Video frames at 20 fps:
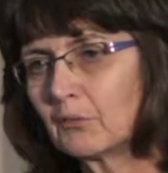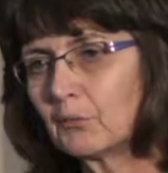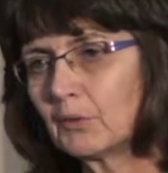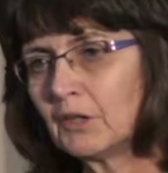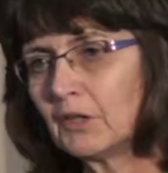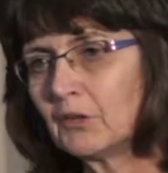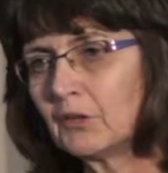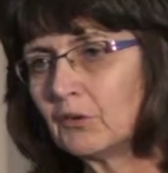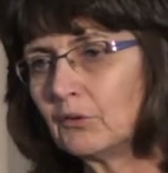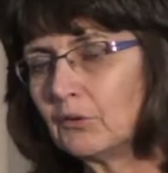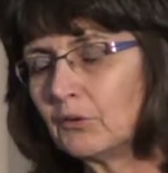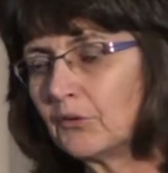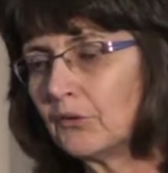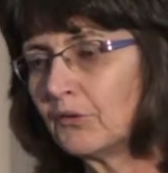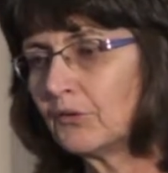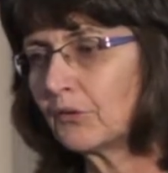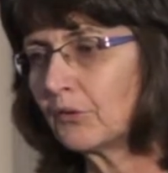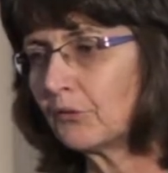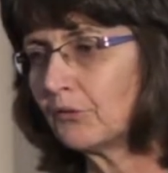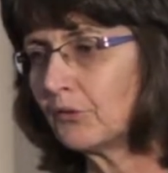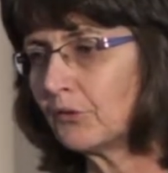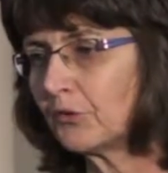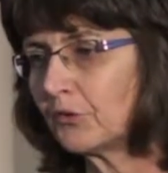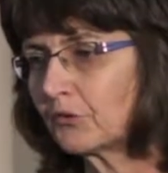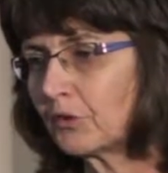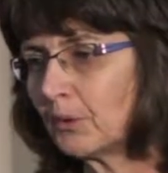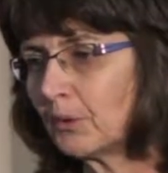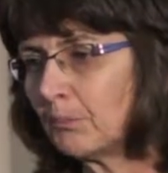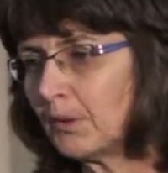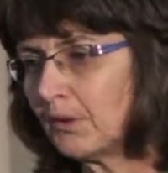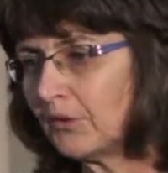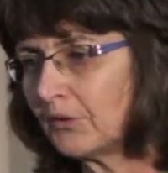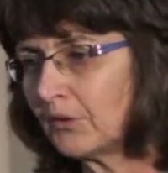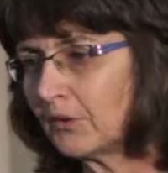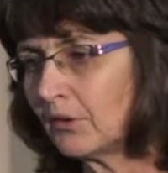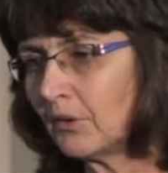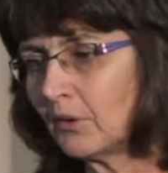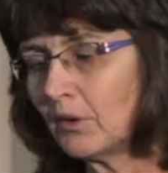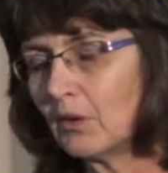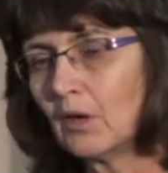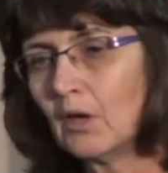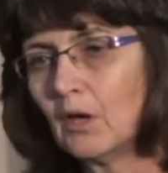We need to do this in the first trimester.